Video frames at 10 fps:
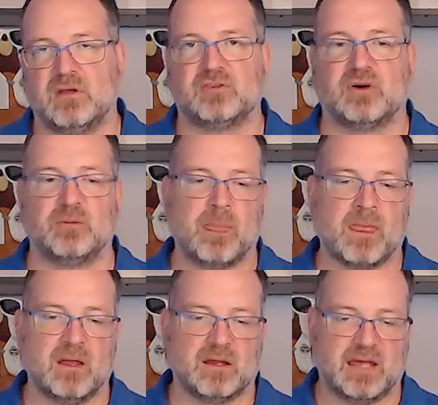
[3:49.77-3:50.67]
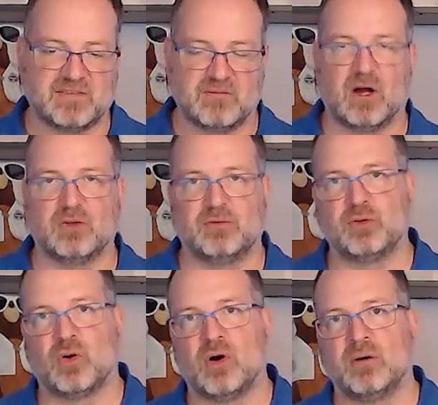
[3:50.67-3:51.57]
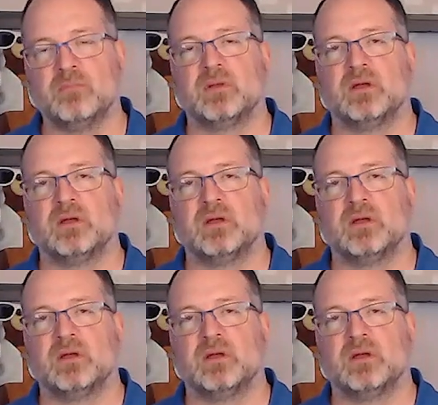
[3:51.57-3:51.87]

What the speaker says: So get something out of the door